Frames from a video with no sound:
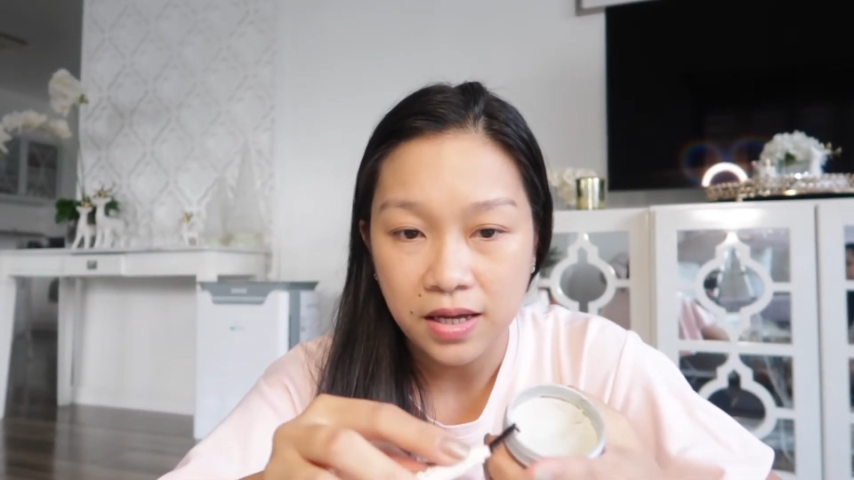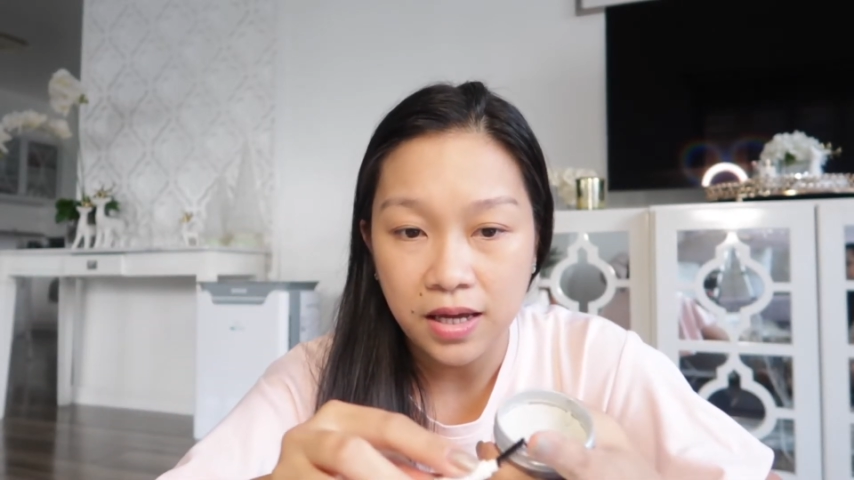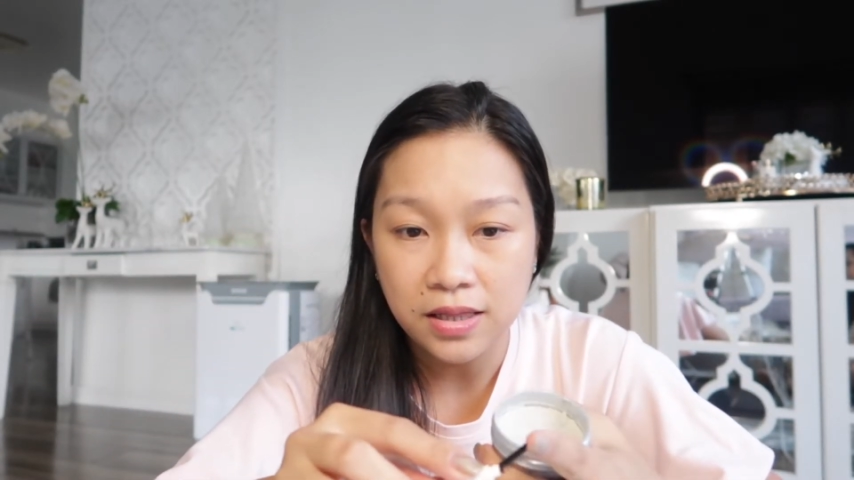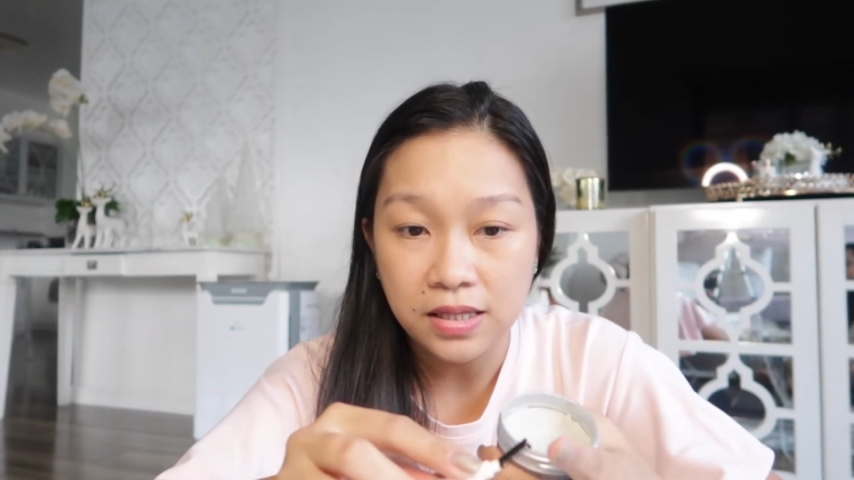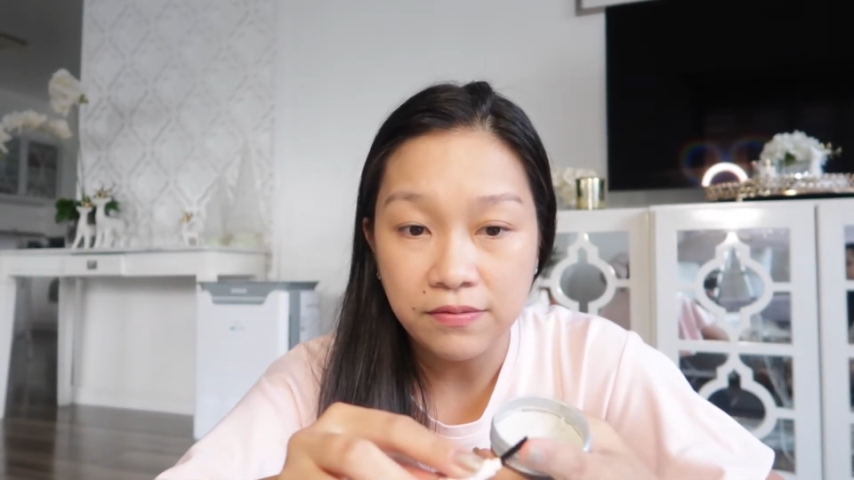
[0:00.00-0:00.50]

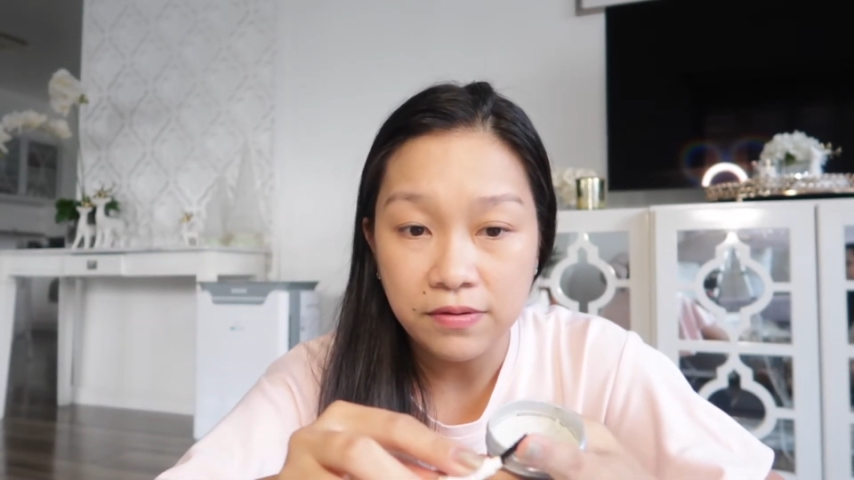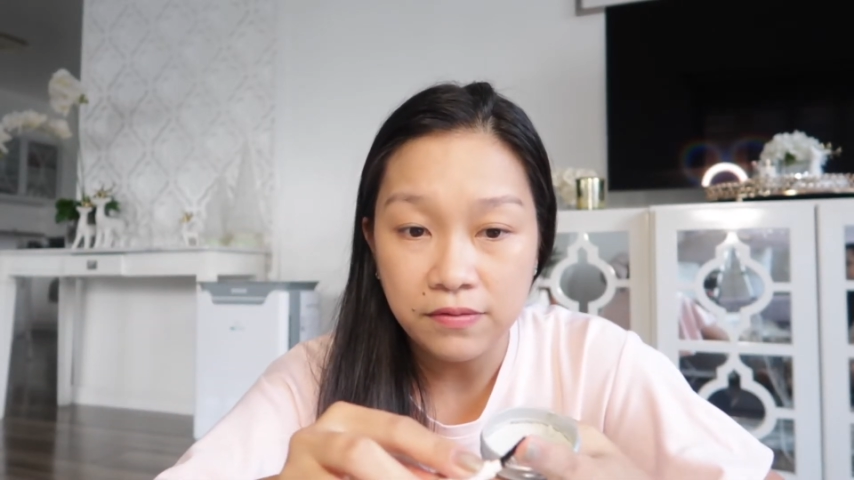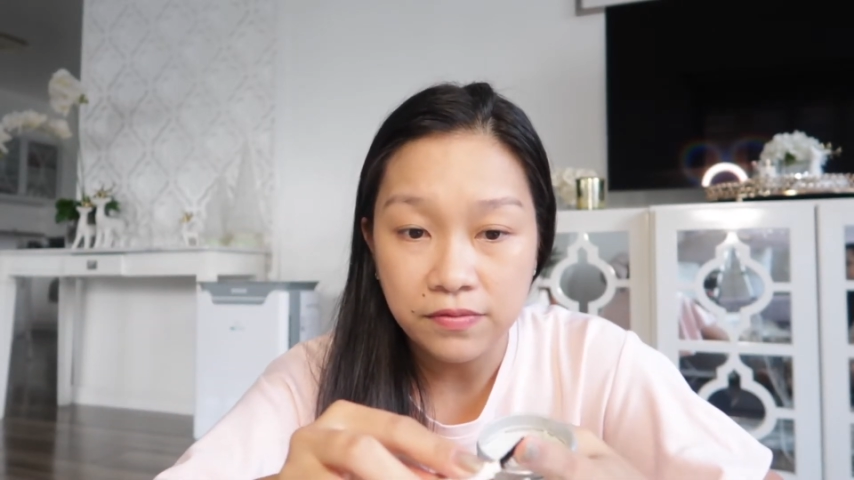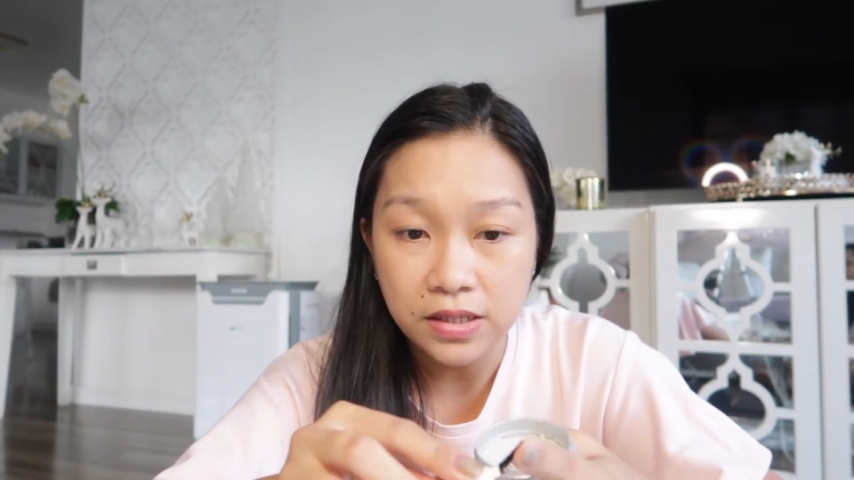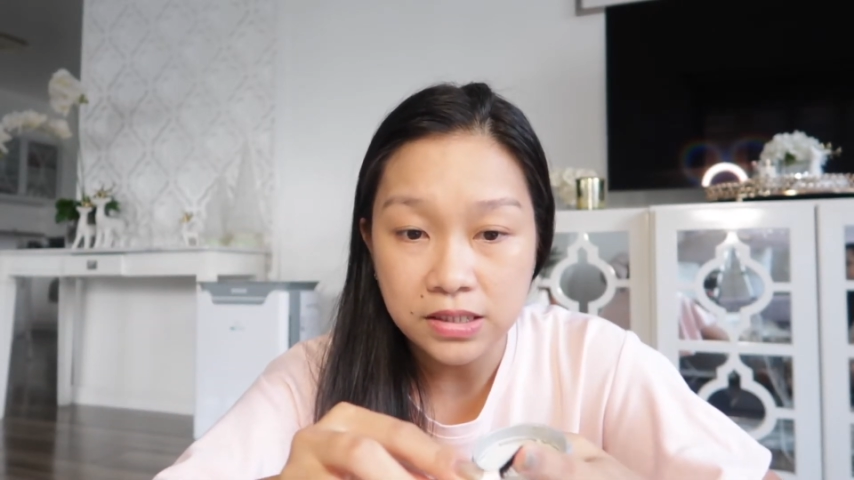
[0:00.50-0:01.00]
And
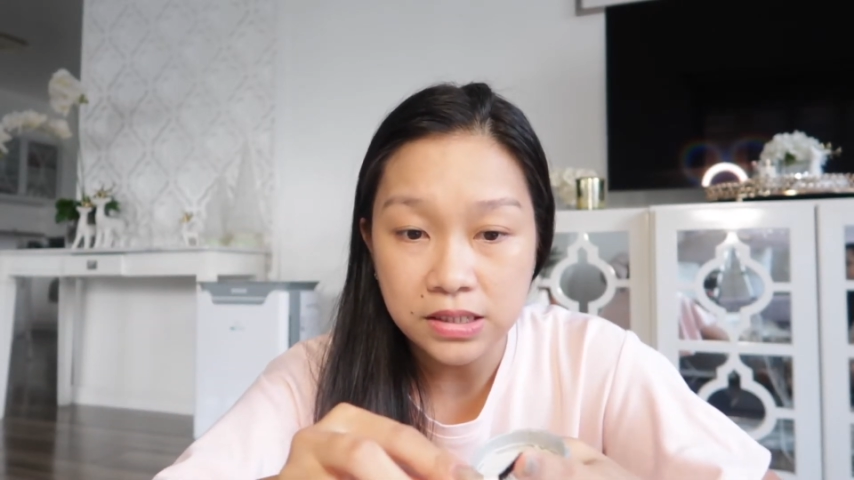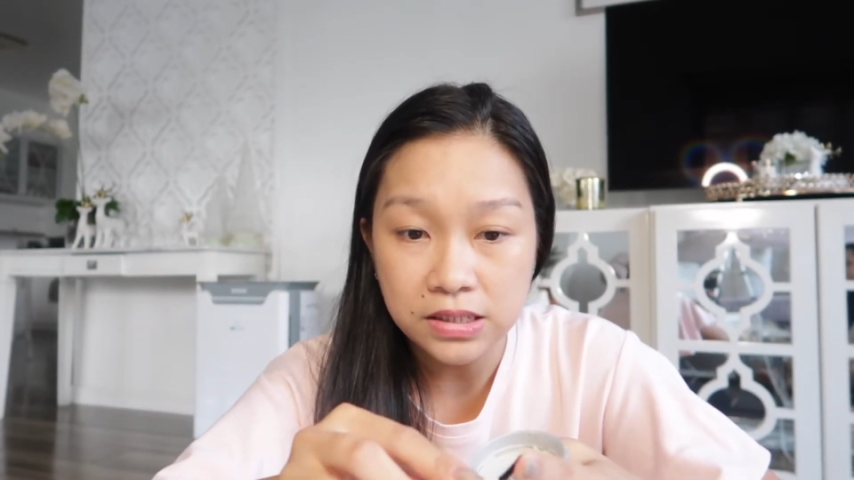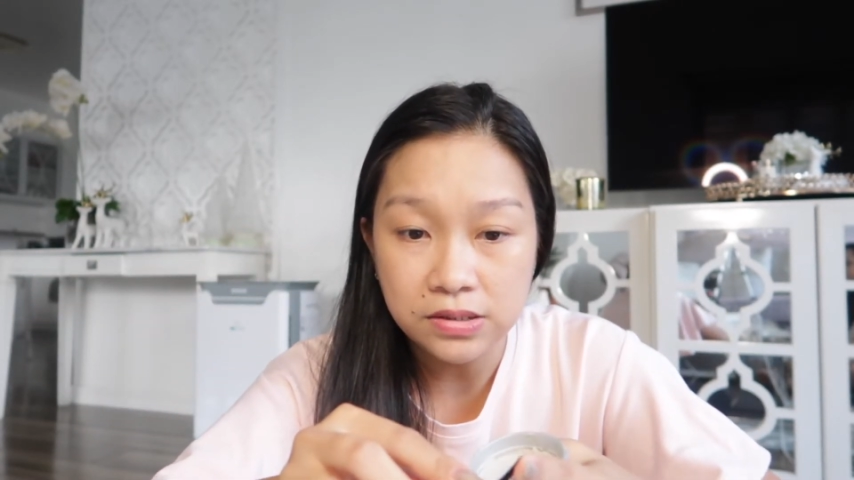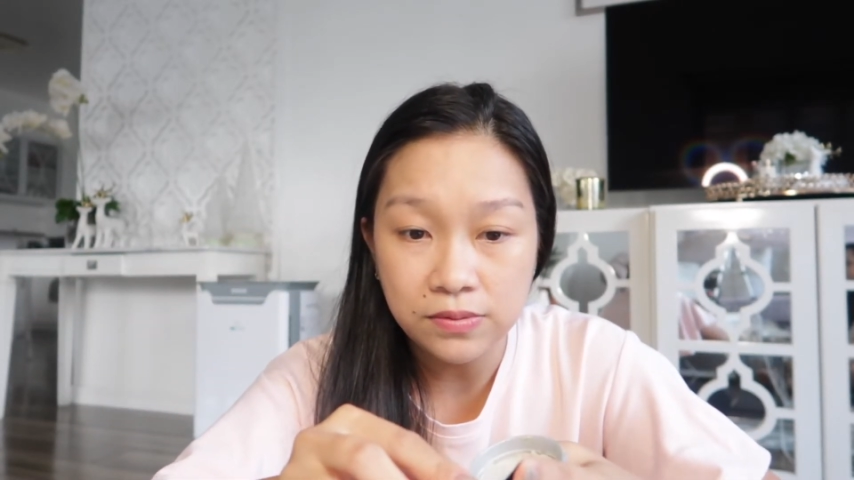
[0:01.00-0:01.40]
if this is